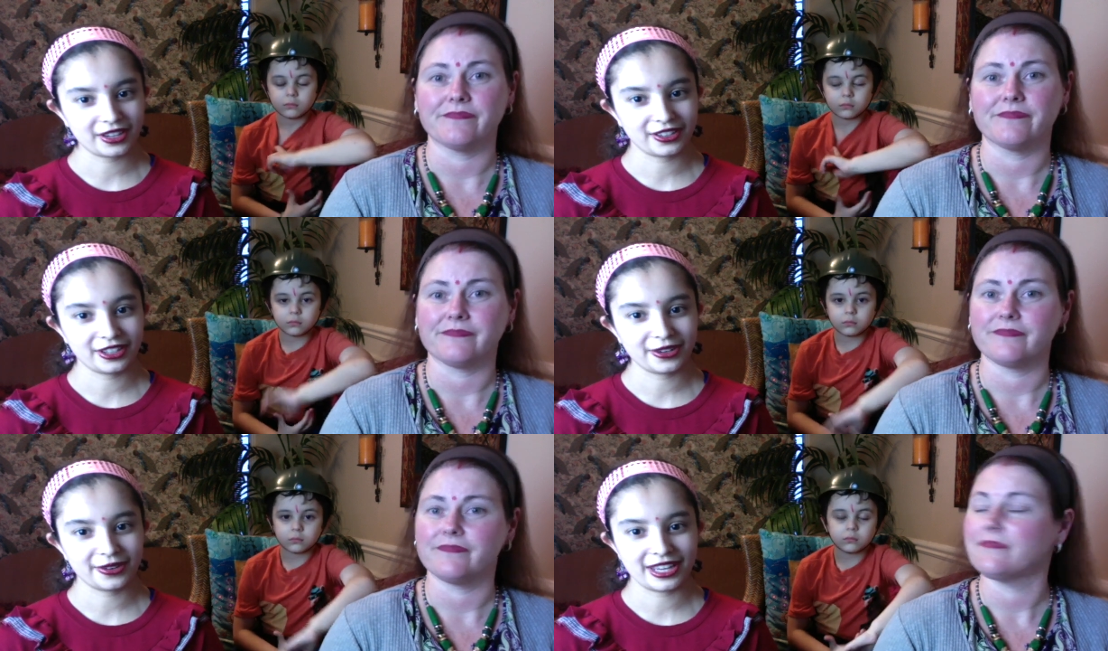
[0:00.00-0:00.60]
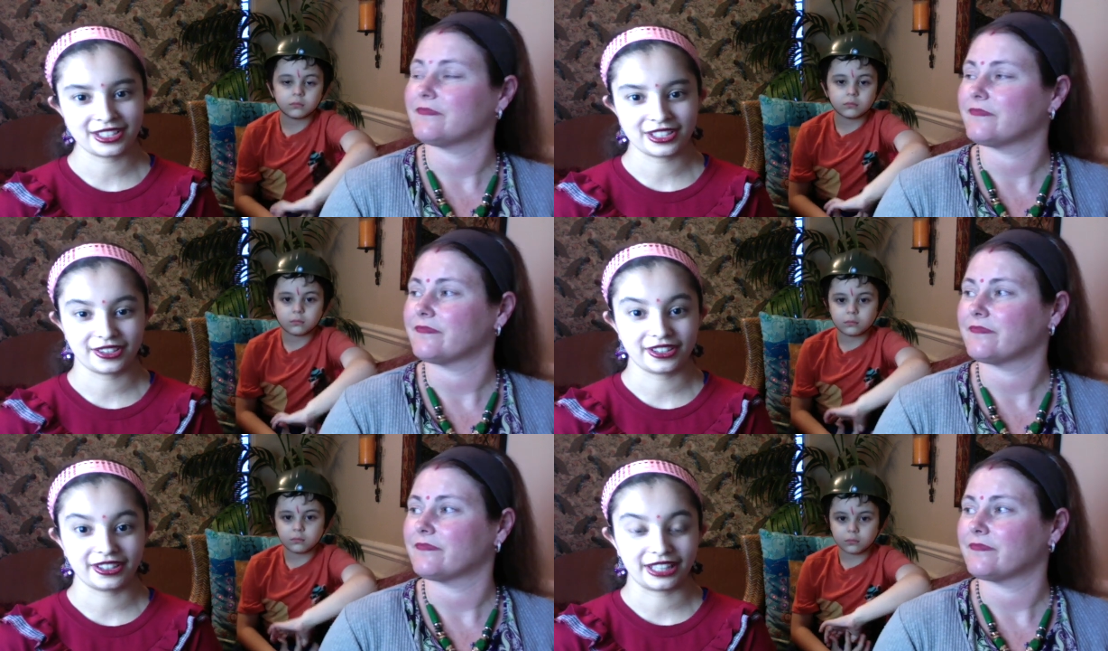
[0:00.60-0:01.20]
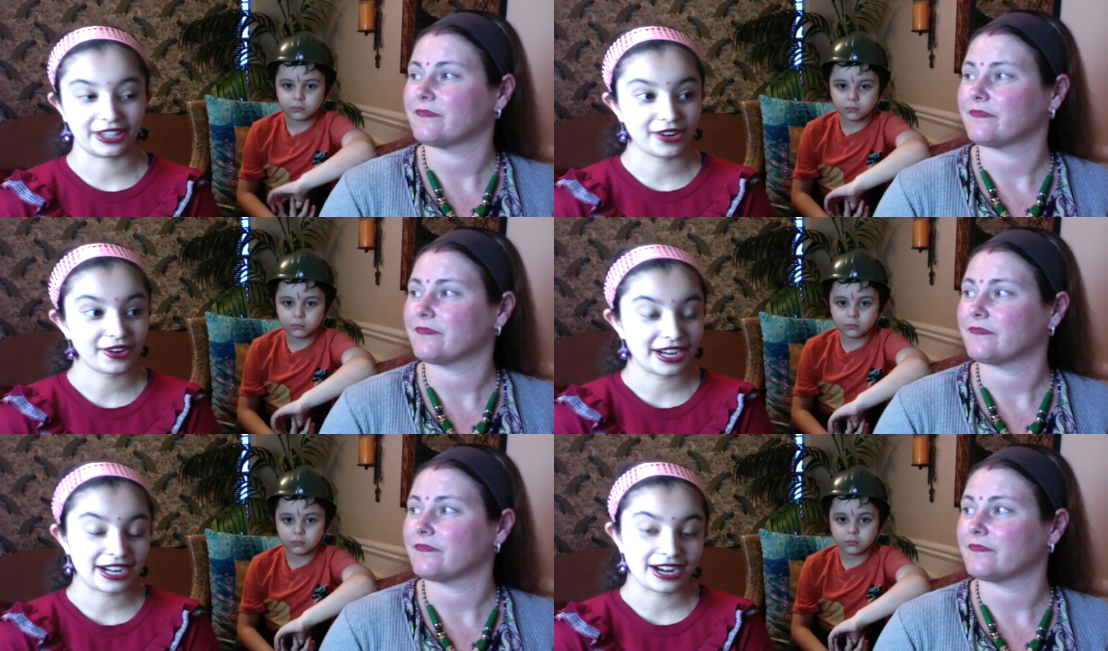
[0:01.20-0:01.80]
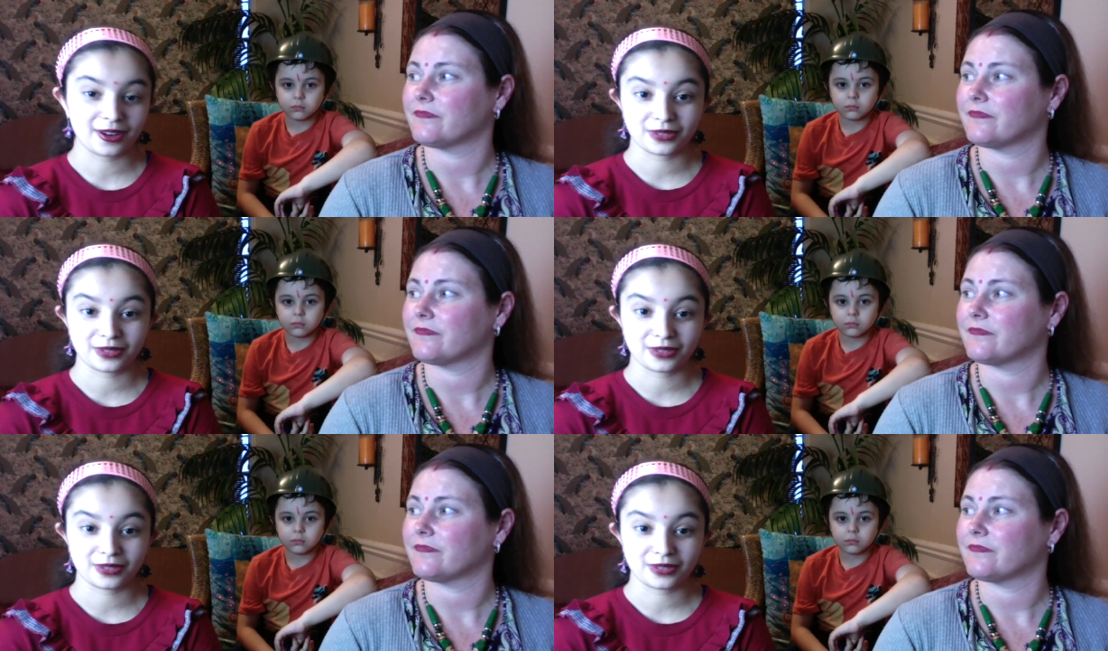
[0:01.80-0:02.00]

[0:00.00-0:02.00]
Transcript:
Speaker 1: on you, until you're like, okay, now I'm